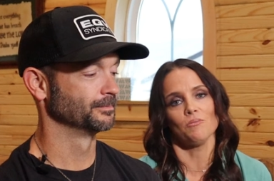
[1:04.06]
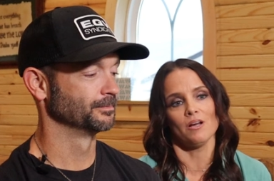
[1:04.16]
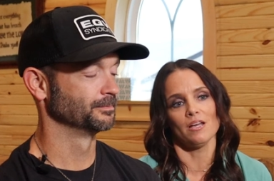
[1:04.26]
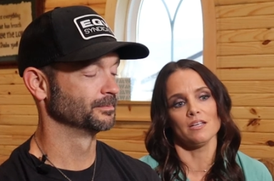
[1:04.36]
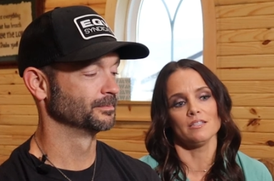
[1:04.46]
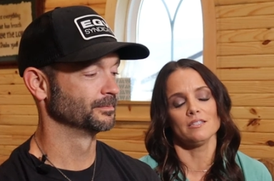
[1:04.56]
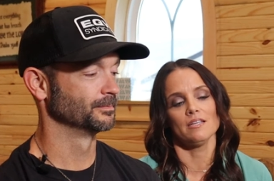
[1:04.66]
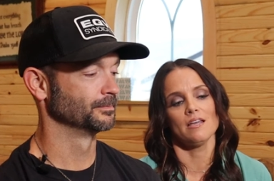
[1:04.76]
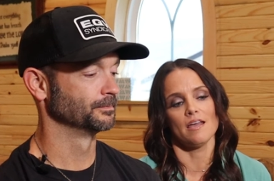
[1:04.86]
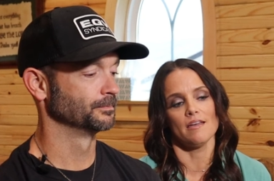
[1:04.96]

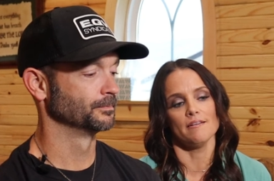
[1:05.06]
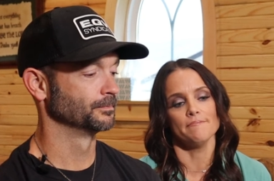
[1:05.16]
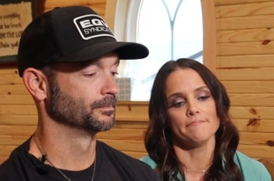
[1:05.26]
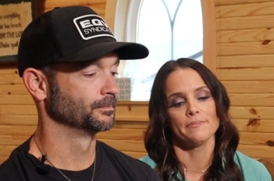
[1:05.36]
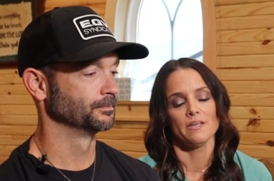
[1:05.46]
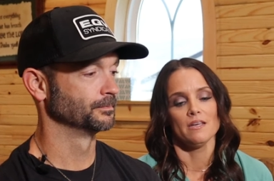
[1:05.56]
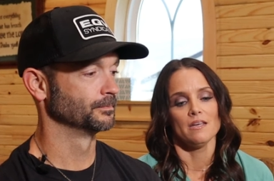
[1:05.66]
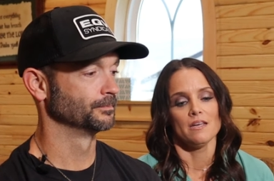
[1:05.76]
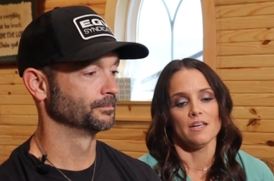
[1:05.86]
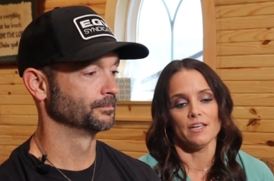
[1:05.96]
Speaker 1: was, um,
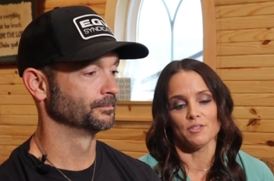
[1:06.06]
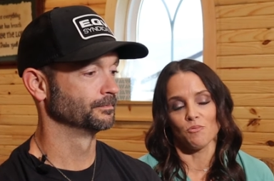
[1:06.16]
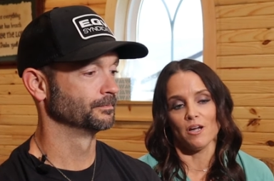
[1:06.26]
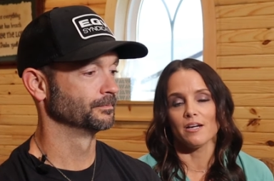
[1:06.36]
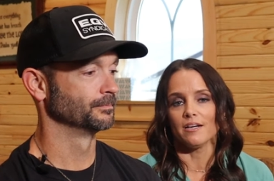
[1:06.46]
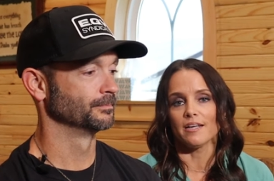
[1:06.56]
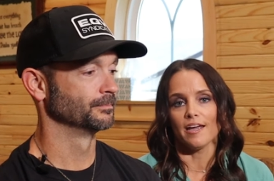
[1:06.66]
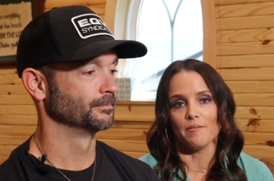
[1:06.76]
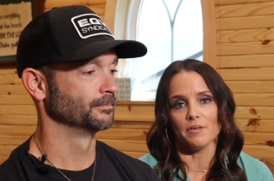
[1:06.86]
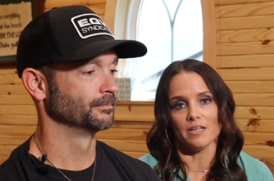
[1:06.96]
is what kind
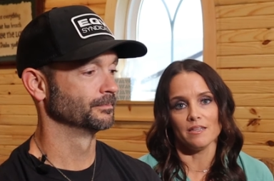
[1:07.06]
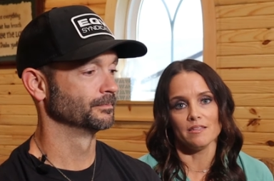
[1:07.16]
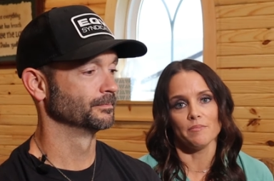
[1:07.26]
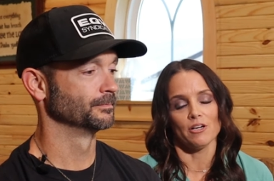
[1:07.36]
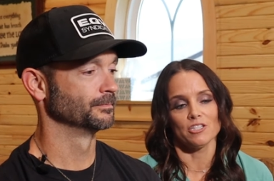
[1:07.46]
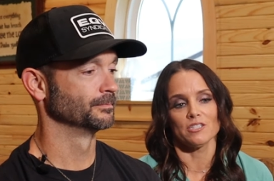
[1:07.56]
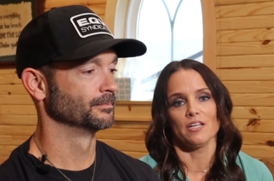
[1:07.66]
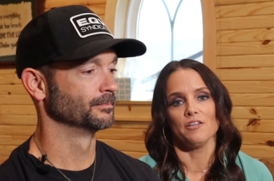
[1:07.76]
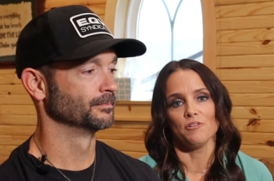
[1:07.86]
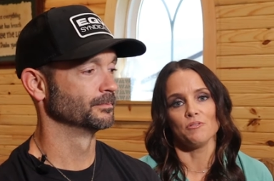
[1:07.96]
of kept me in the marriage
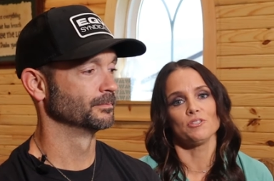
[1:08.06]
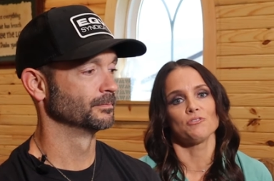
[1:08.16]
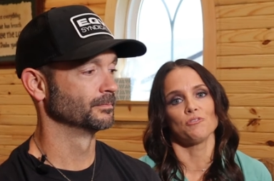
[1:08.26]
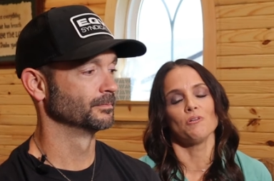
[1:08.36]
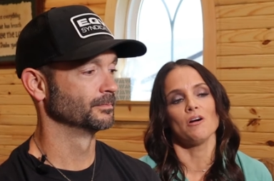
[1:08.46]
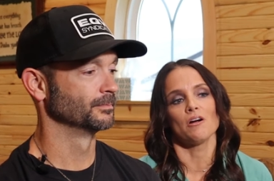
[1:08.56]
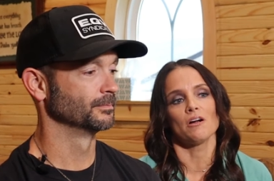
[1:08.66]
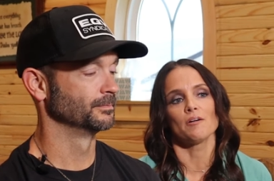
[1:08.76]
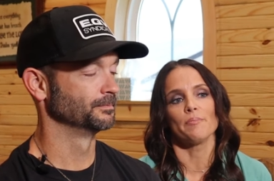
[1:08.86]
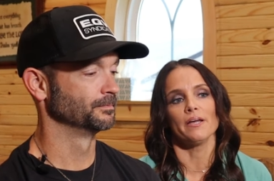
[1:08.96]
because I knew his true
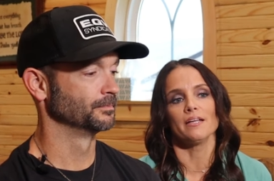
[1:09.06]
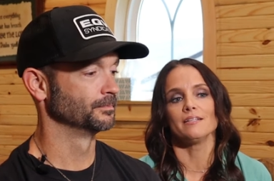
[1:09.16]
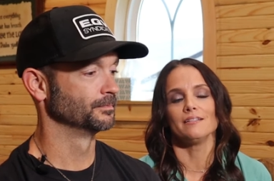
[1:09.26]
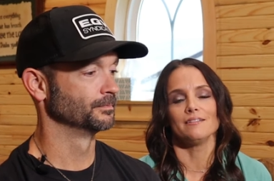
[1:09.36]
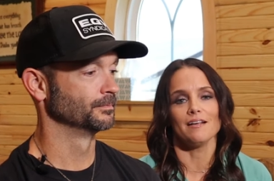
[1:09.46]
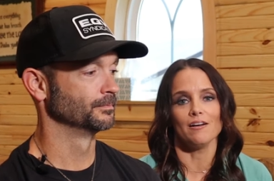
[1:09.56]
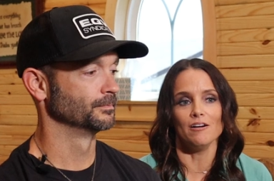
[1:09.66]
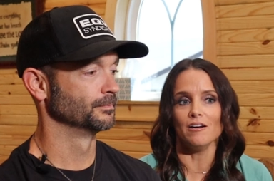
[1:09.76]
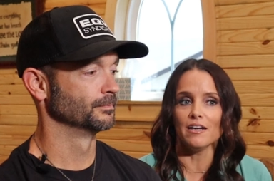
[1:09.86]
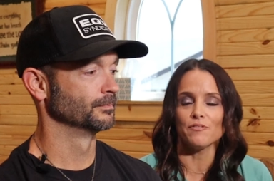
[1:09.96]
heart. But
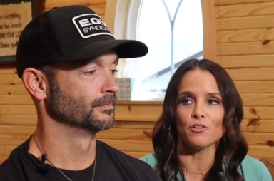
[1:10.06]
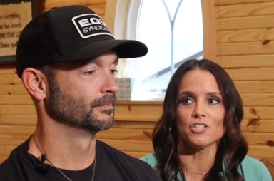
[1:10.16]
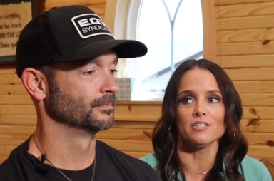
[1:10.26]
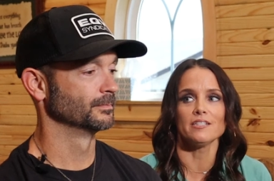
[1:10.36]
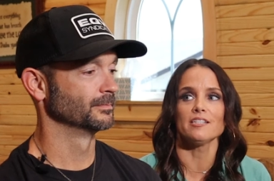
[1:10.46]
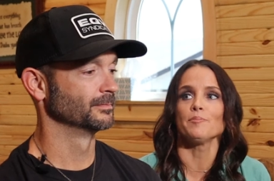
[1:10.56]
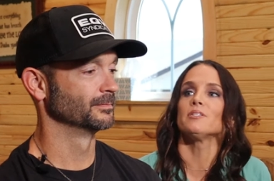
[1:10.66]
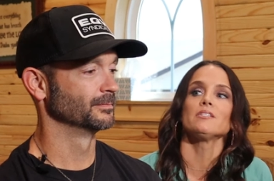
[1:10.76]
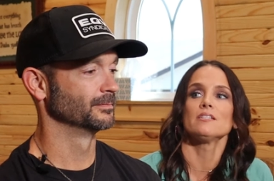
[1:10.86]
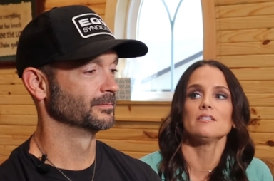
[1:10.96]
unfortunately,
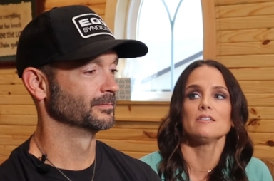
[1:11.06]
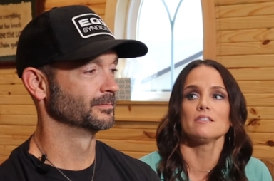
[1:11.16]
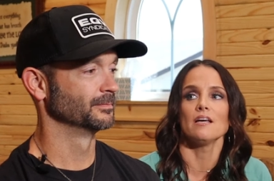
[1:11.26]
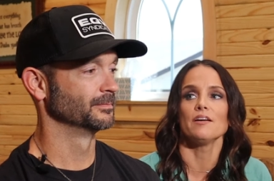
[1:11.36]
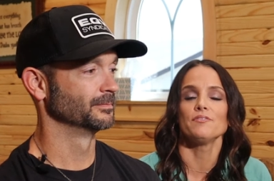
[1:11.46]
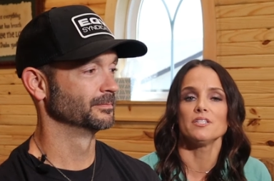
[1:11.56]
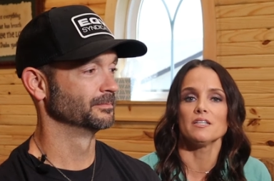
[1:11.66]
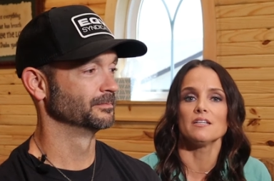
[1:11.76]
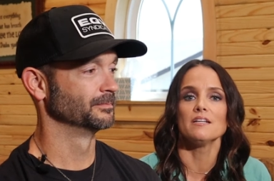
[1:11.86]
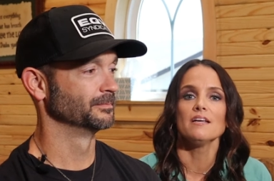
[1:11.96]
substances in his life
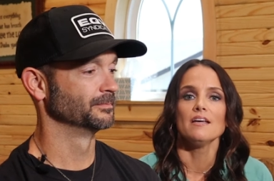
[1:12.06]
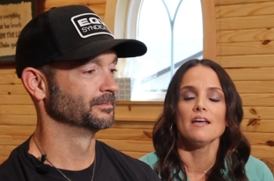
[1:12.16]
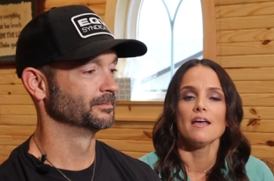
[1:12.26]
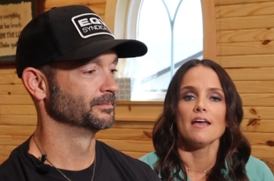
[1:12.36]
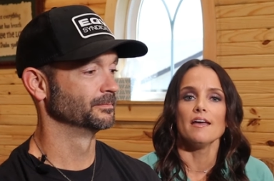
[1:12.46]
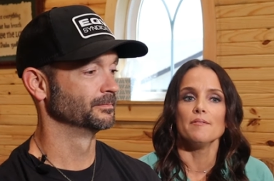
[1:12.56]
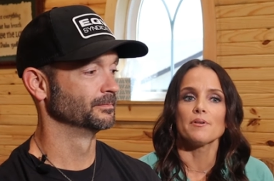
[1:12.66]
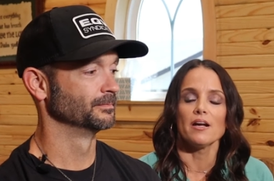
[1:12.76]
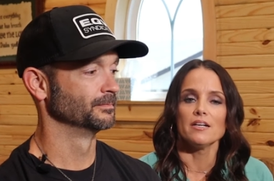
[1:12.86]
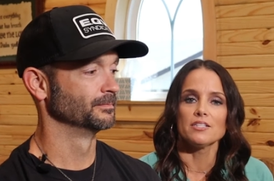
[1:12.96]
did
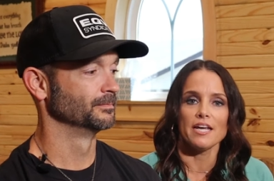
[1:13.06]
um, kind of